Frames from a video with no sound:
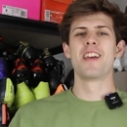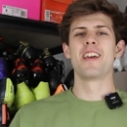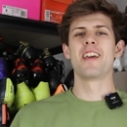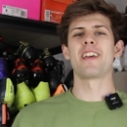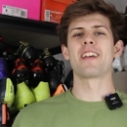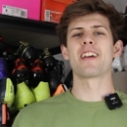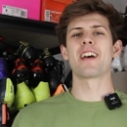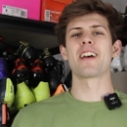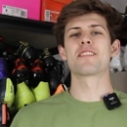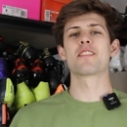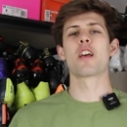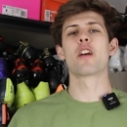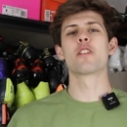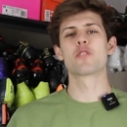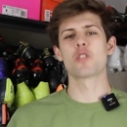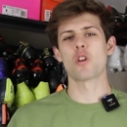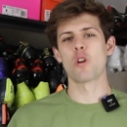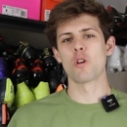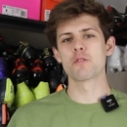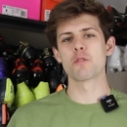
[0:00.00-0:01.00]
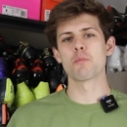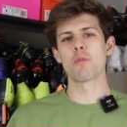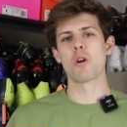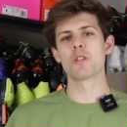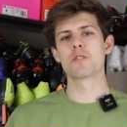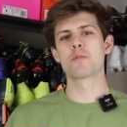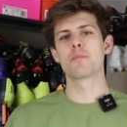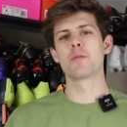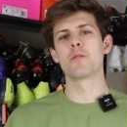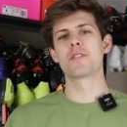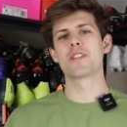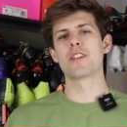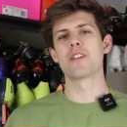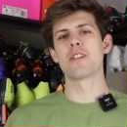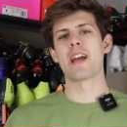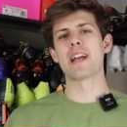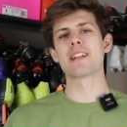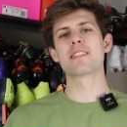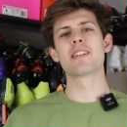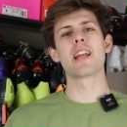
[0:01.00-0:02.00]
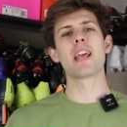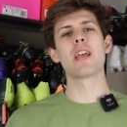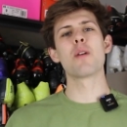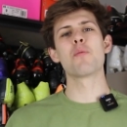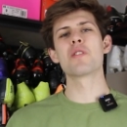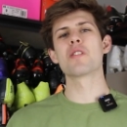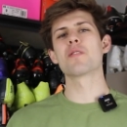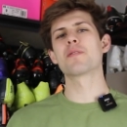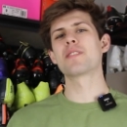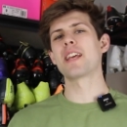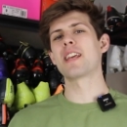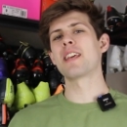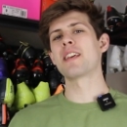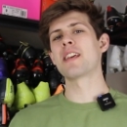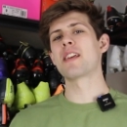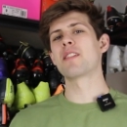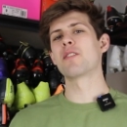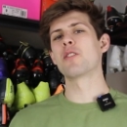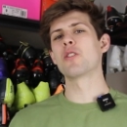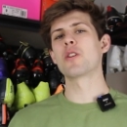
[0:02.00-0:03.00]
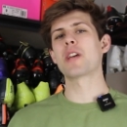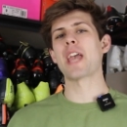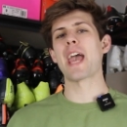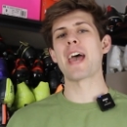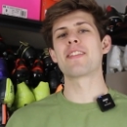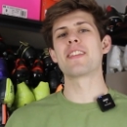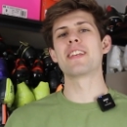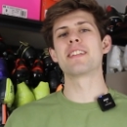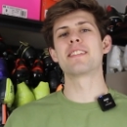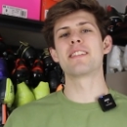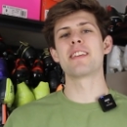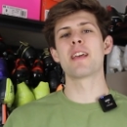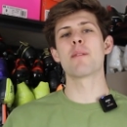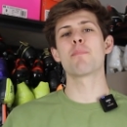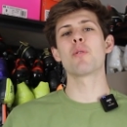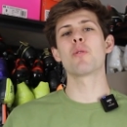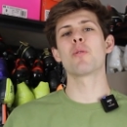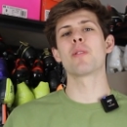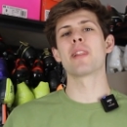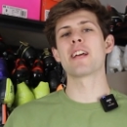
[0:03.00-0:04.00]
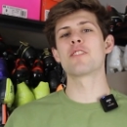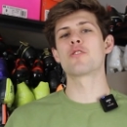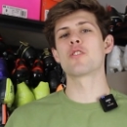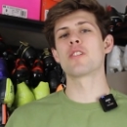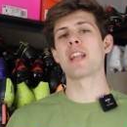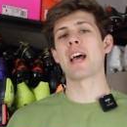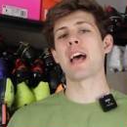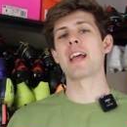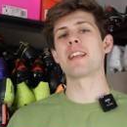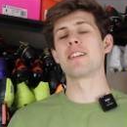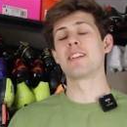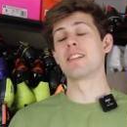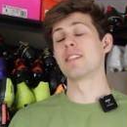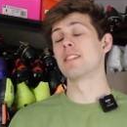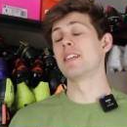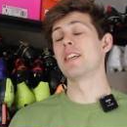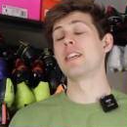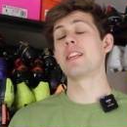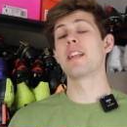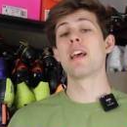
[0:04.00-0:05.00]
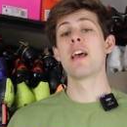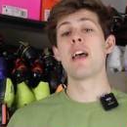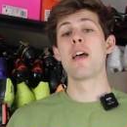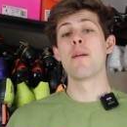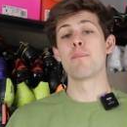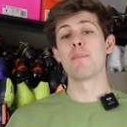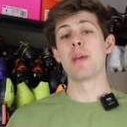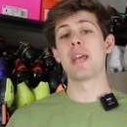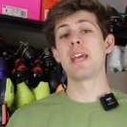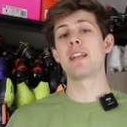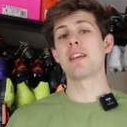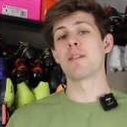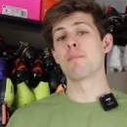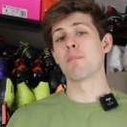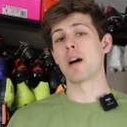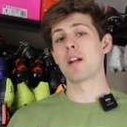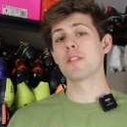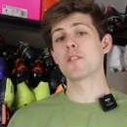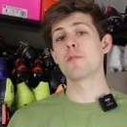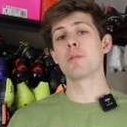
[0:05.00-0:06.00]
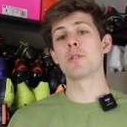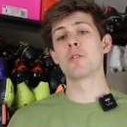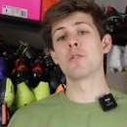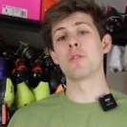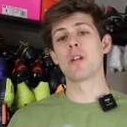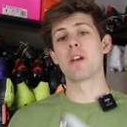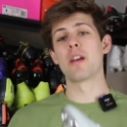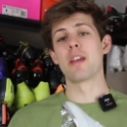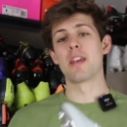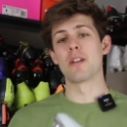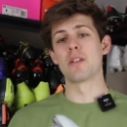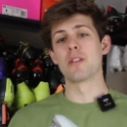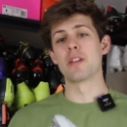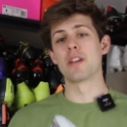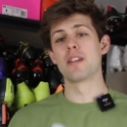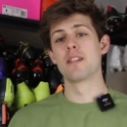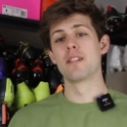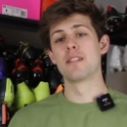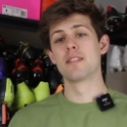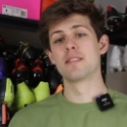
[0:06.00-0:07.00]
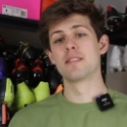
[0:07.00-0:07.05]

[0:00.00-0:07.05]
Hey guys, Charles from Halt's Boots here, and today we are taking a look at the Tiempo Legend 9 Elite made in Montebelluna, Italy.